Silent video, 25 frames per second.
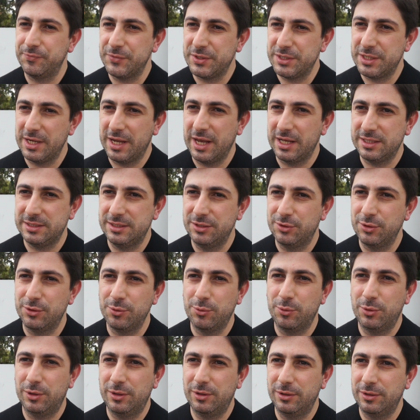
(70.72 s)
she gets into
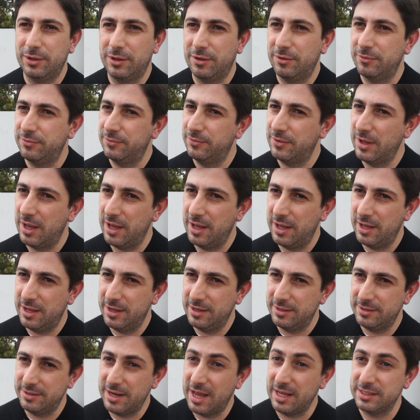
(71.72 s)
the world of
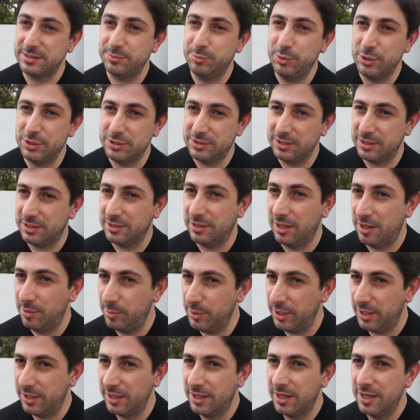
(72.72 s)
dance music,
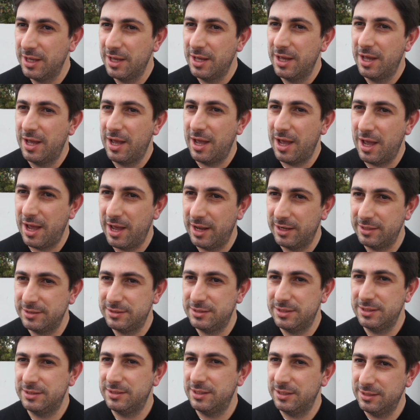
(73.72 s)
clubbing,
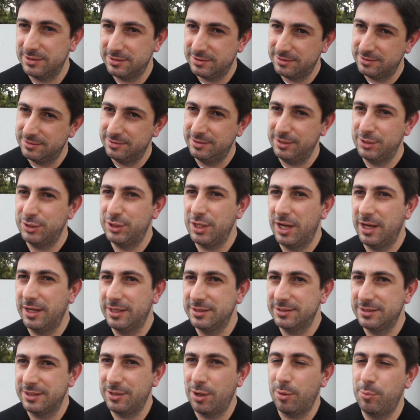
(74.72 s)
and she sees
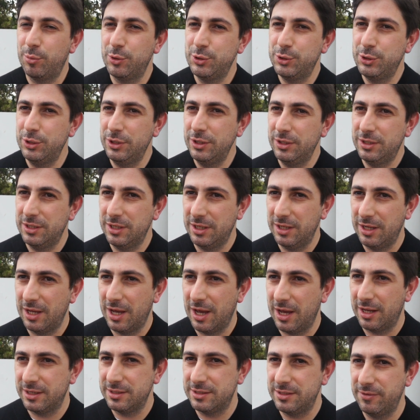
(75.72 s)
DJing as an opportunity,
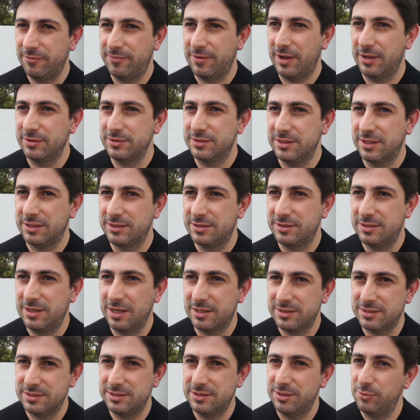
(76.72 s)
and she finds that
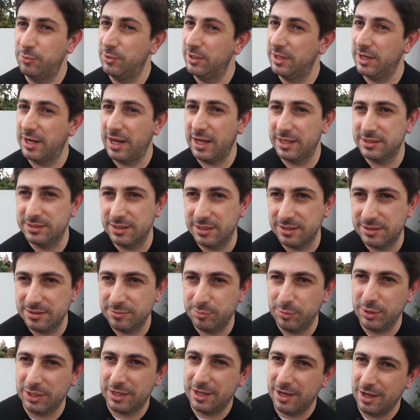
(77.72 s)
she really likes
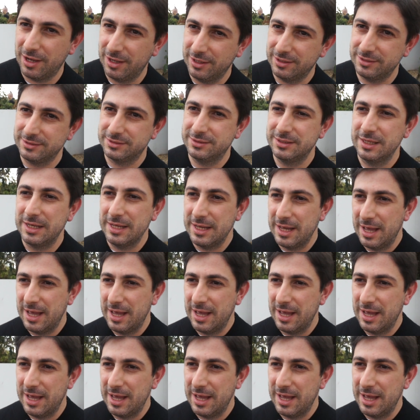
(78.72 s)
it, because